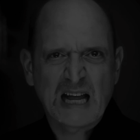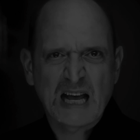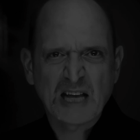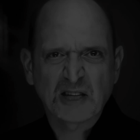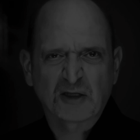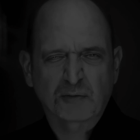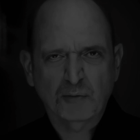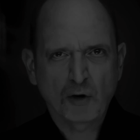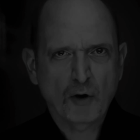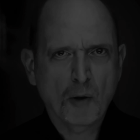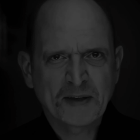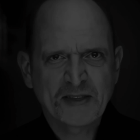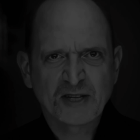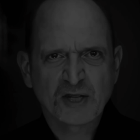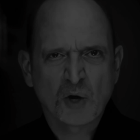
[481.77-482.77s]
I threw
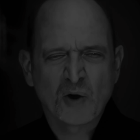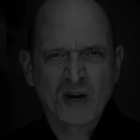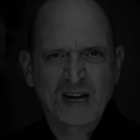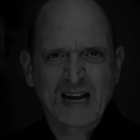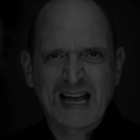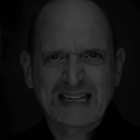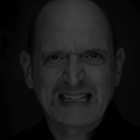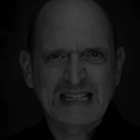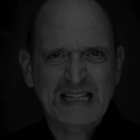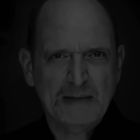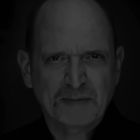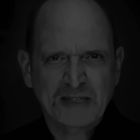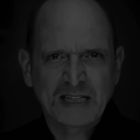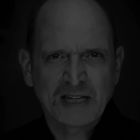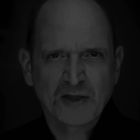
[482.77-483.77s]
open the door and I
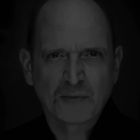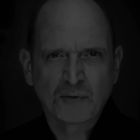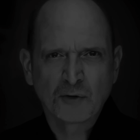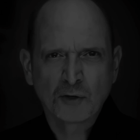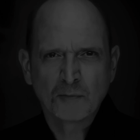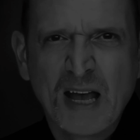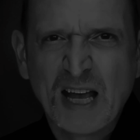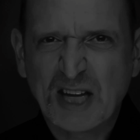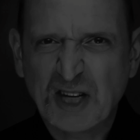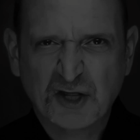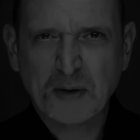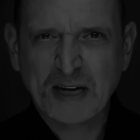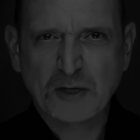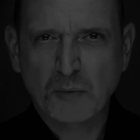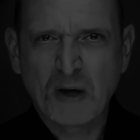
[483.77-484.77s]
leaped into the room. He
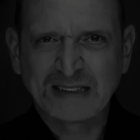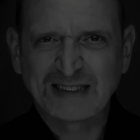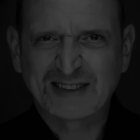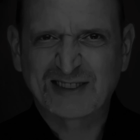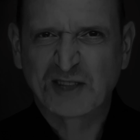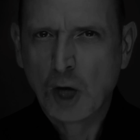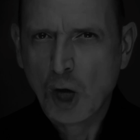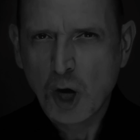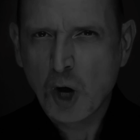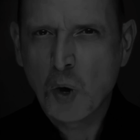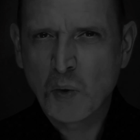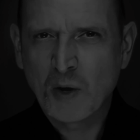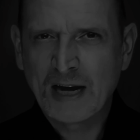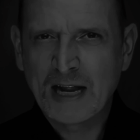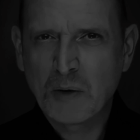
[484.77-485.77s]
shrieked once,
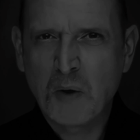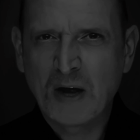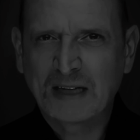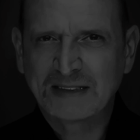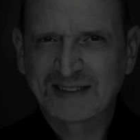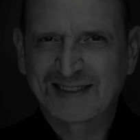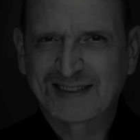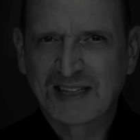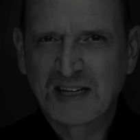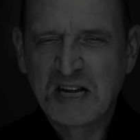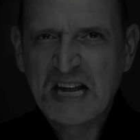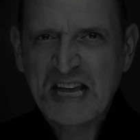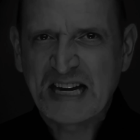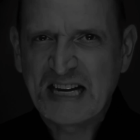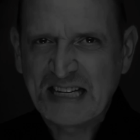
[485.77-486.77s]
only once.
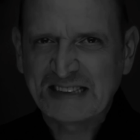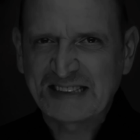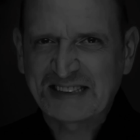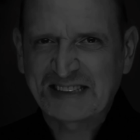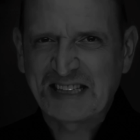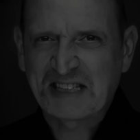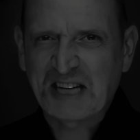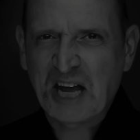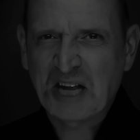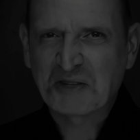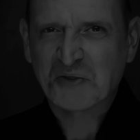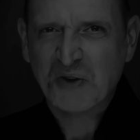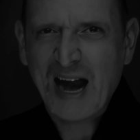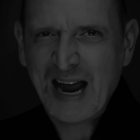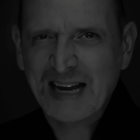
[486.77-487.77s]
In an instant, I
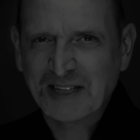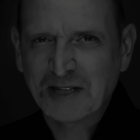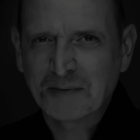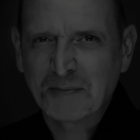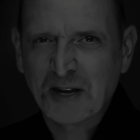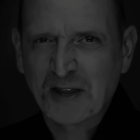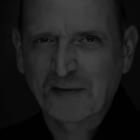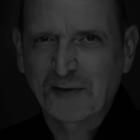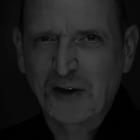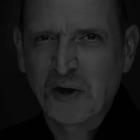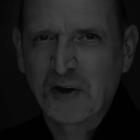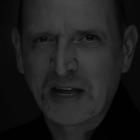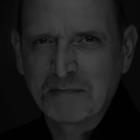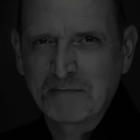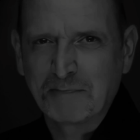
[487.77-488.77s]
dragged him to the
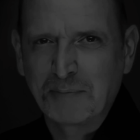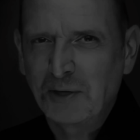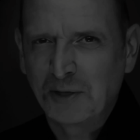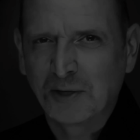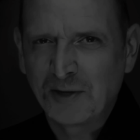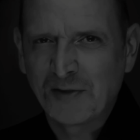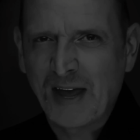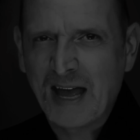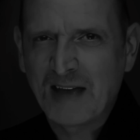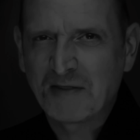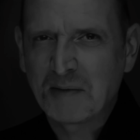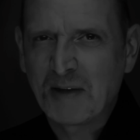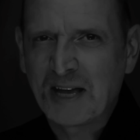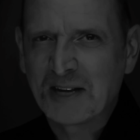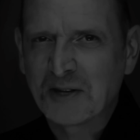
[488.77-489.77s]
floor and pulled the heavy
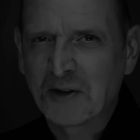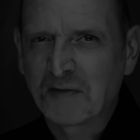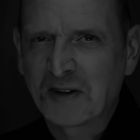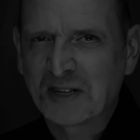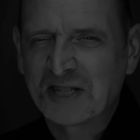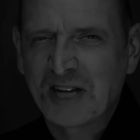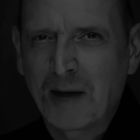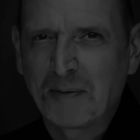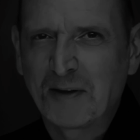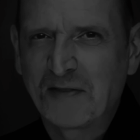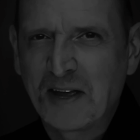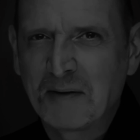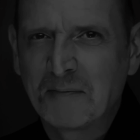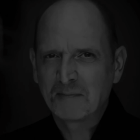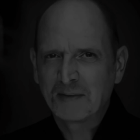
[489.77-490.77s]
bed over top of
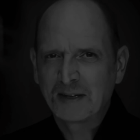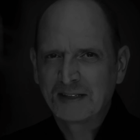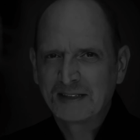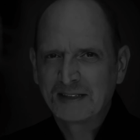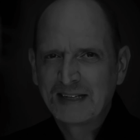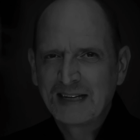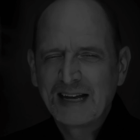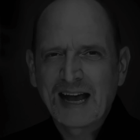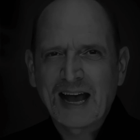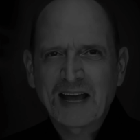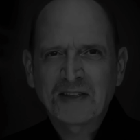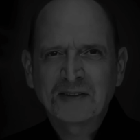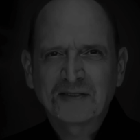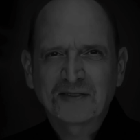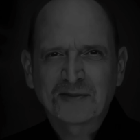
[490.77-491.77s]
him. I
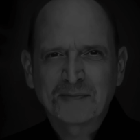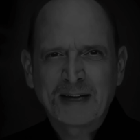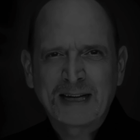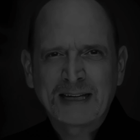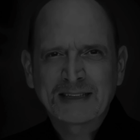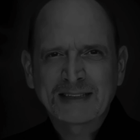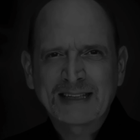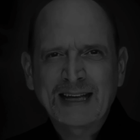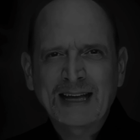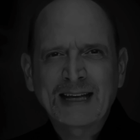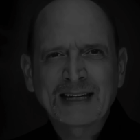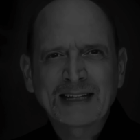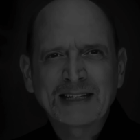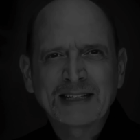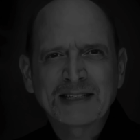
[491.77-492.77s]
then smiled
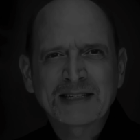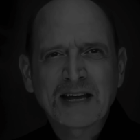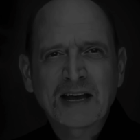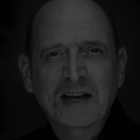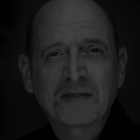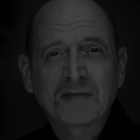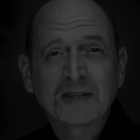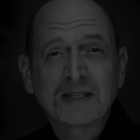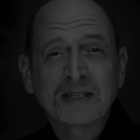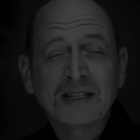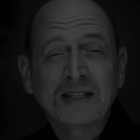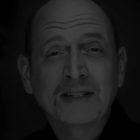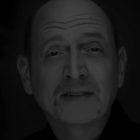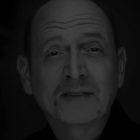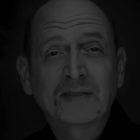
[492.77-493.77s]
gaily to have the
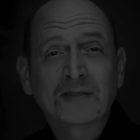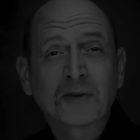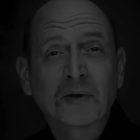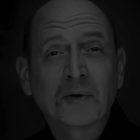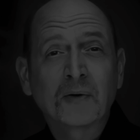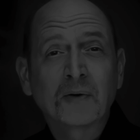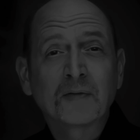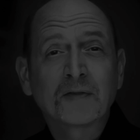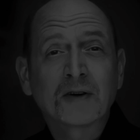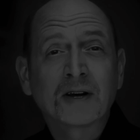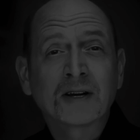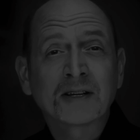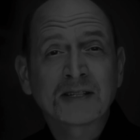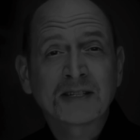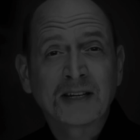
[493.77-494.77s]
deed so
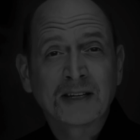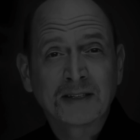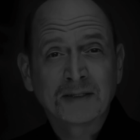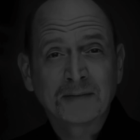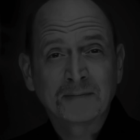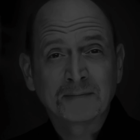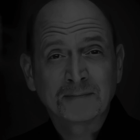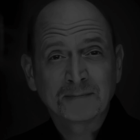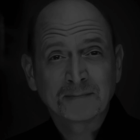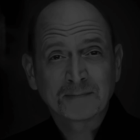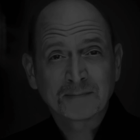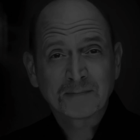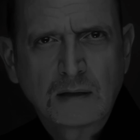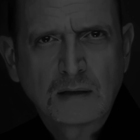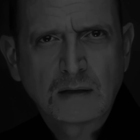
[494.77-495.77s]
far
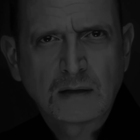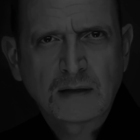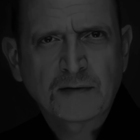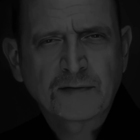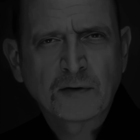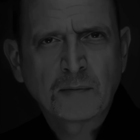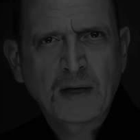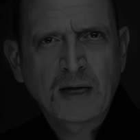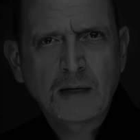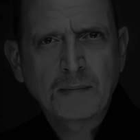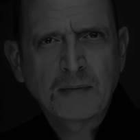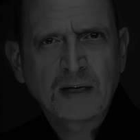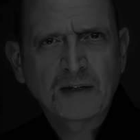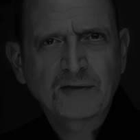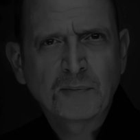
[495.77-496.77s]
done. Yet for many
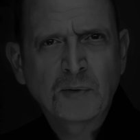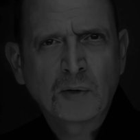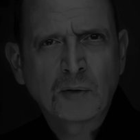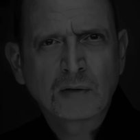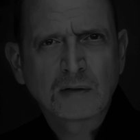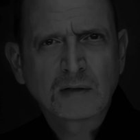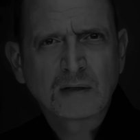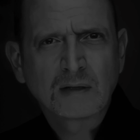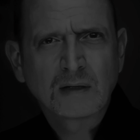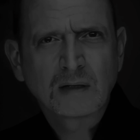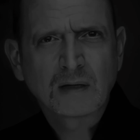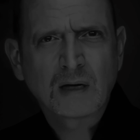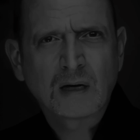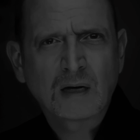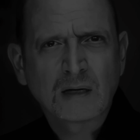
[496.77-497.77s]
minutes more,
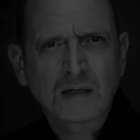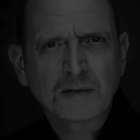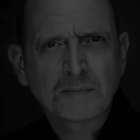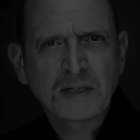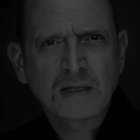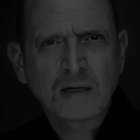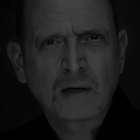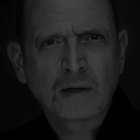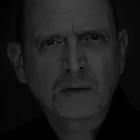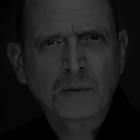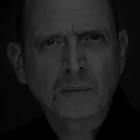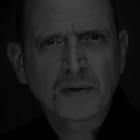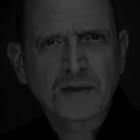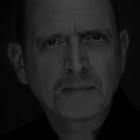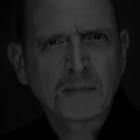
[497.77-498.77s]
the heart beat on
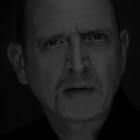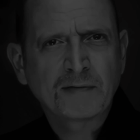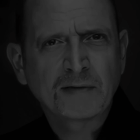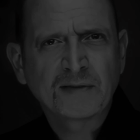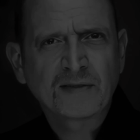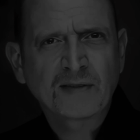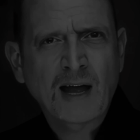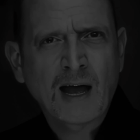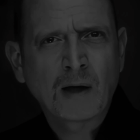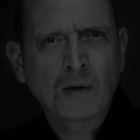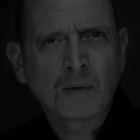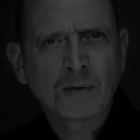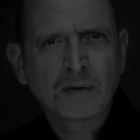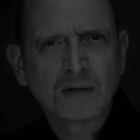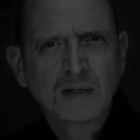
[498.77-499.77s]
with a muffled
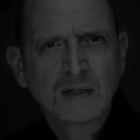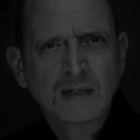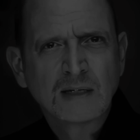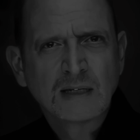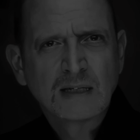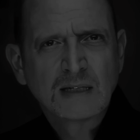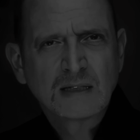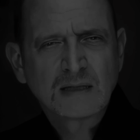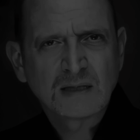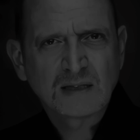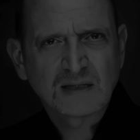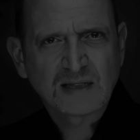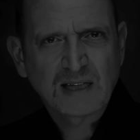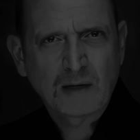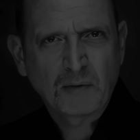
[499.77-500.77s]
sound.
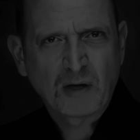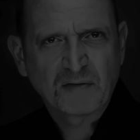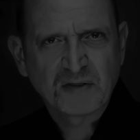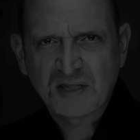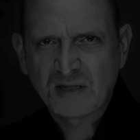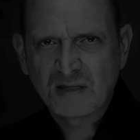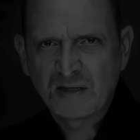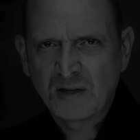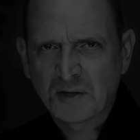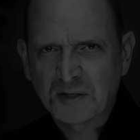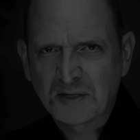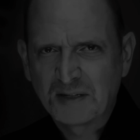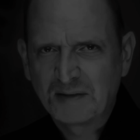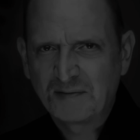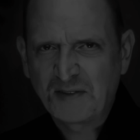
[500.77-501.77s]
This, however, did
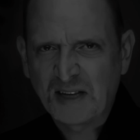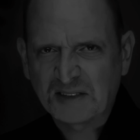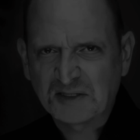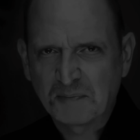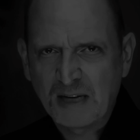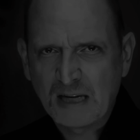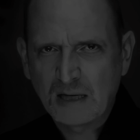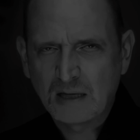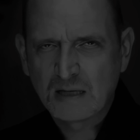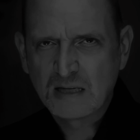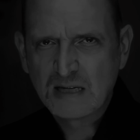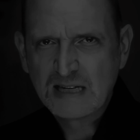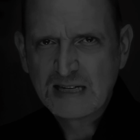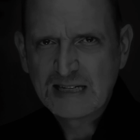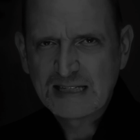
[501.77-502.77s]
not vex me.
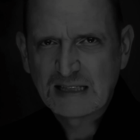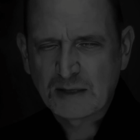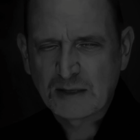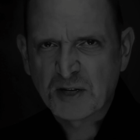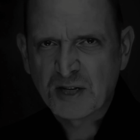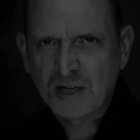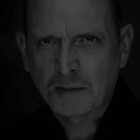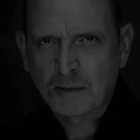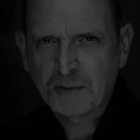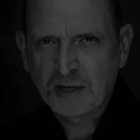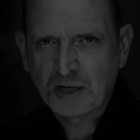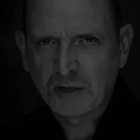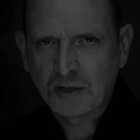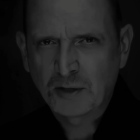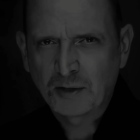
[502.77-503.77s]
It would not
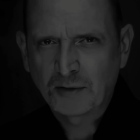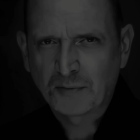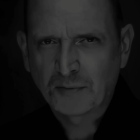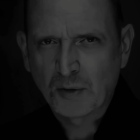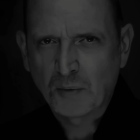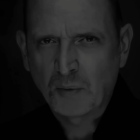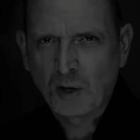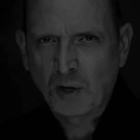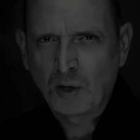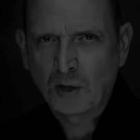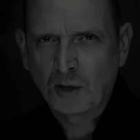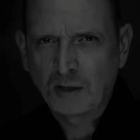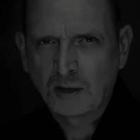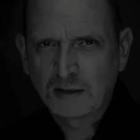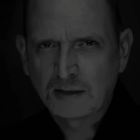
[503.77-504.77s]
be heard through the
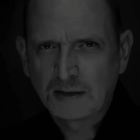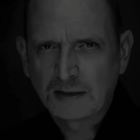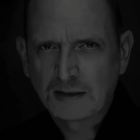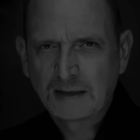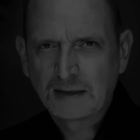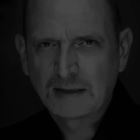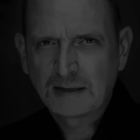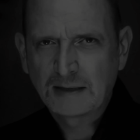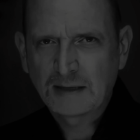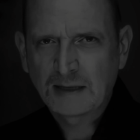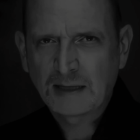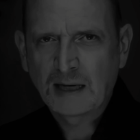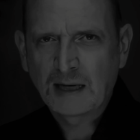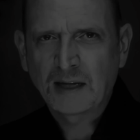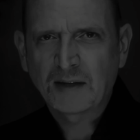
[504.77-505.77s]
wall. At
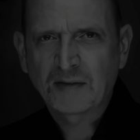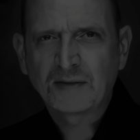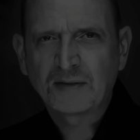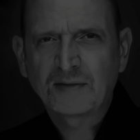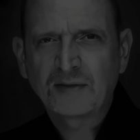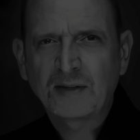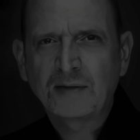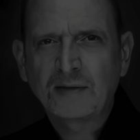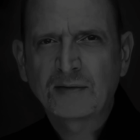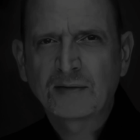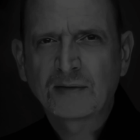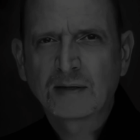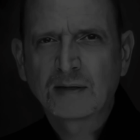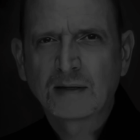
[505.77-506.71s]
length it ceased.